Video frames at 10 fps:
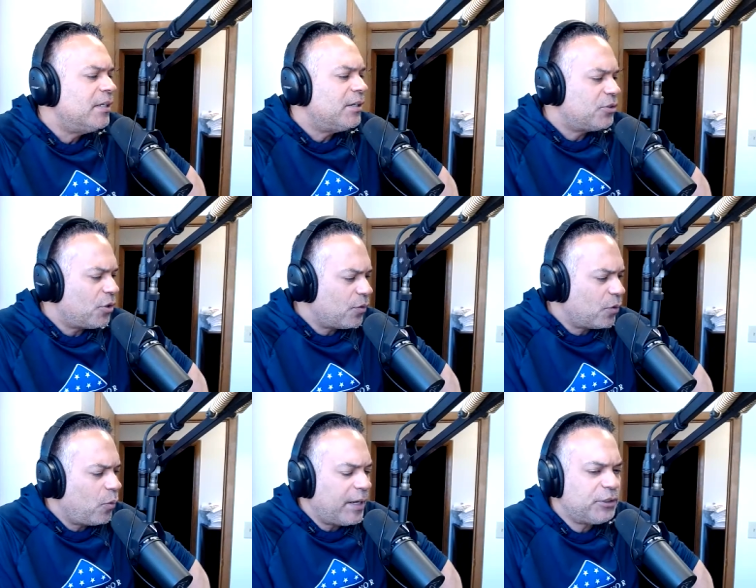So the
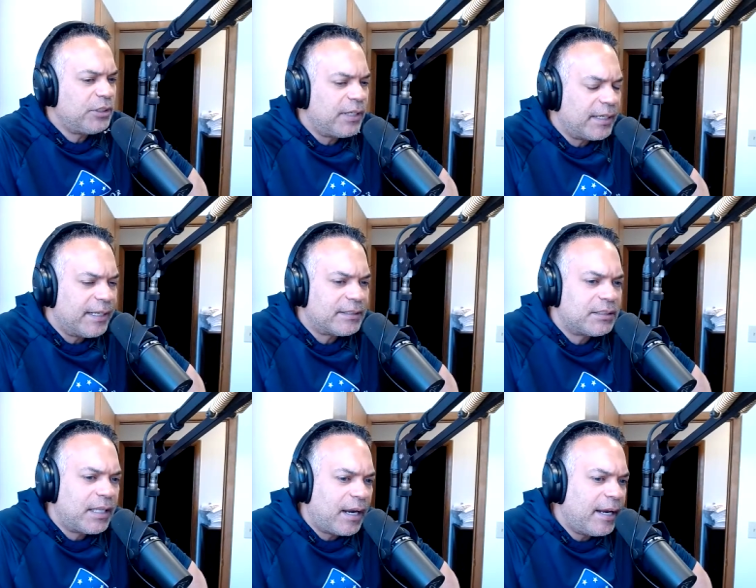question, I guess,
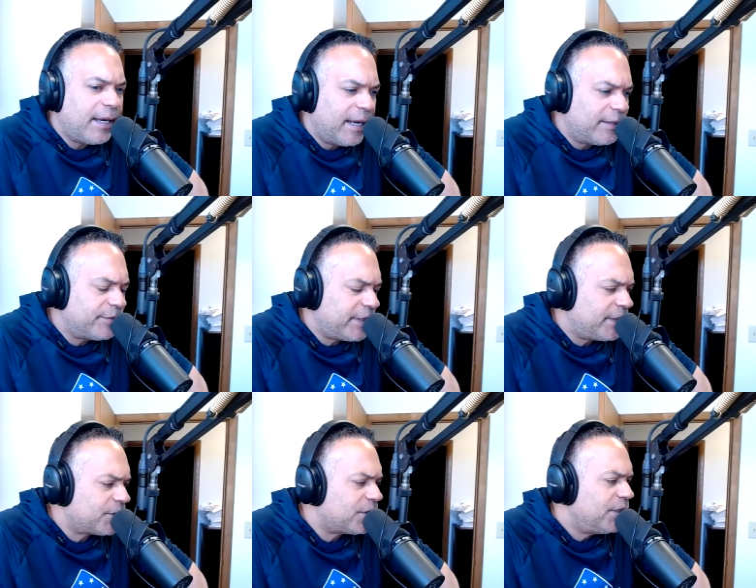that I have
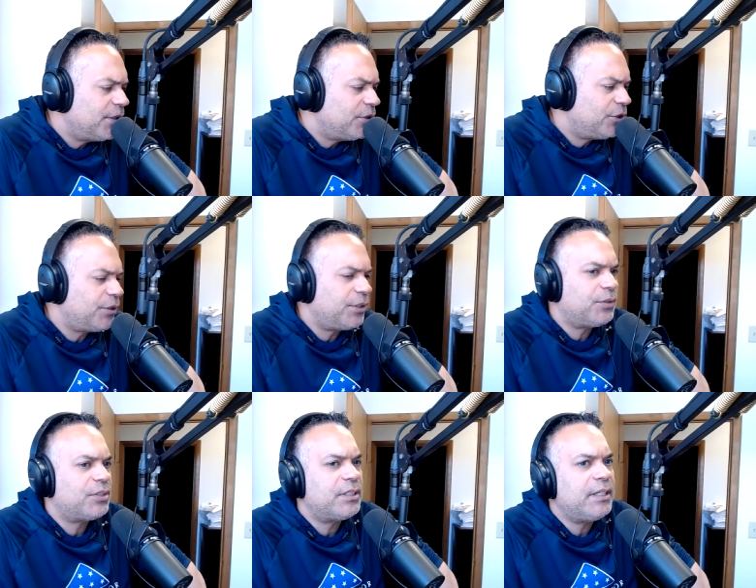is, do you
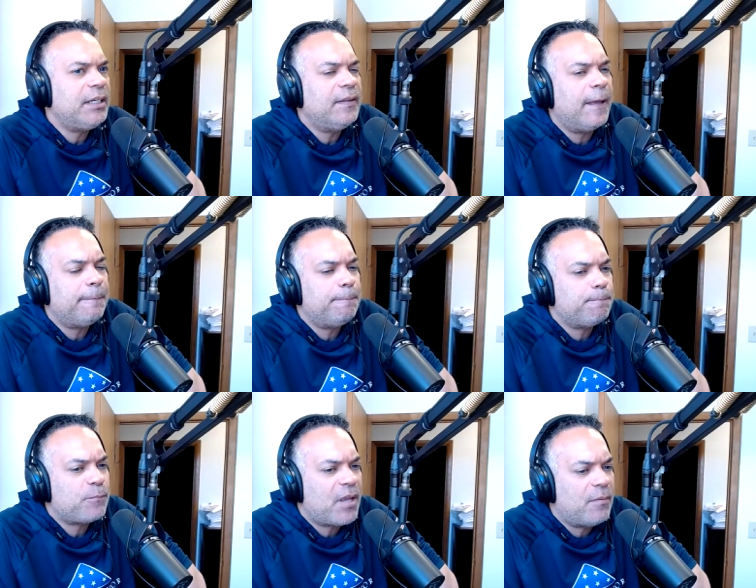see that
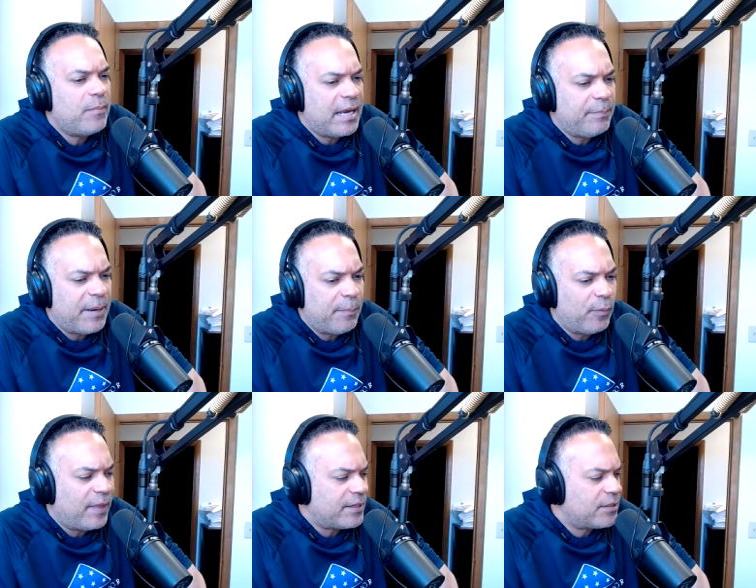many
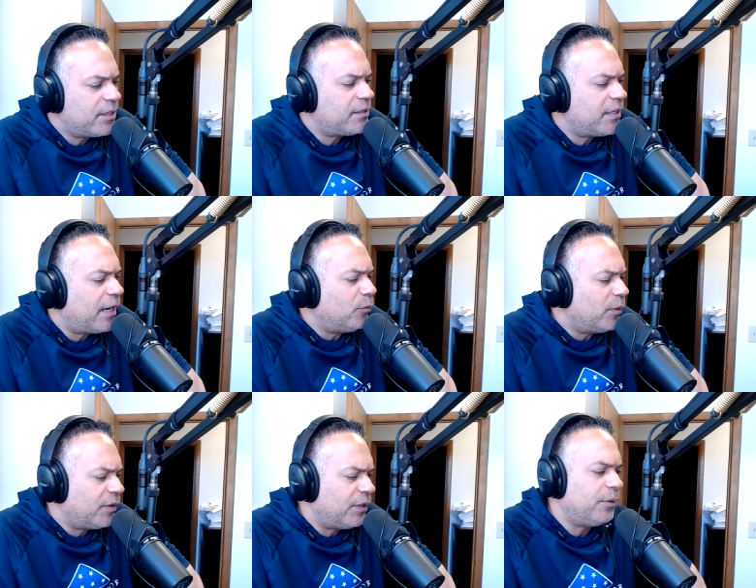people that sit down
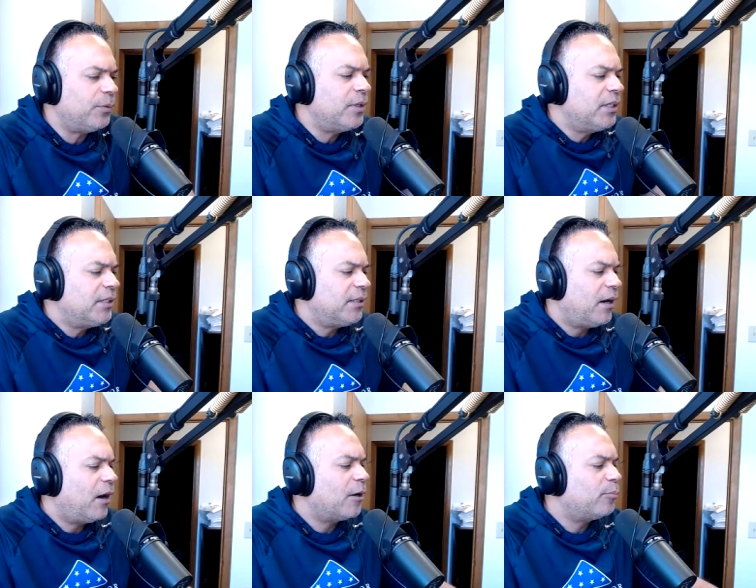with you
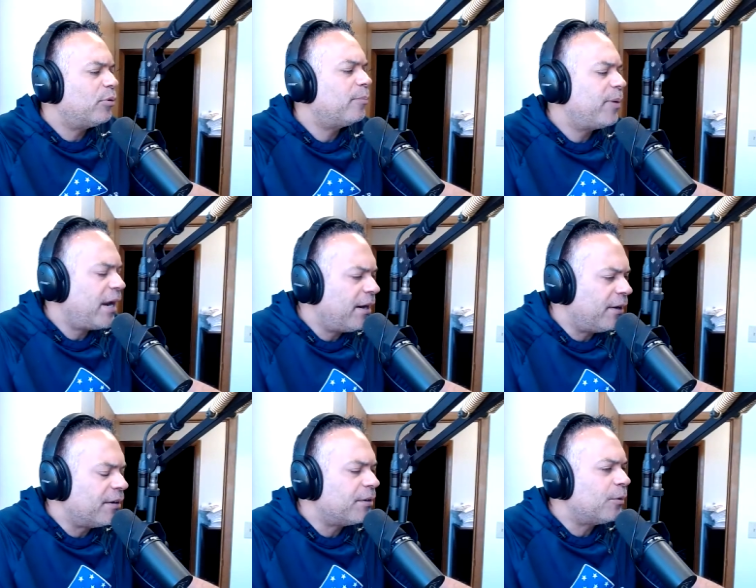are
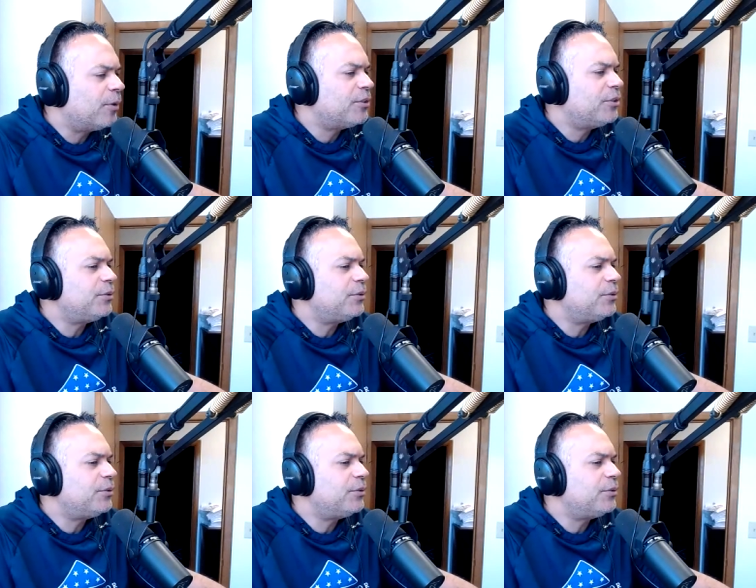prepared, or do you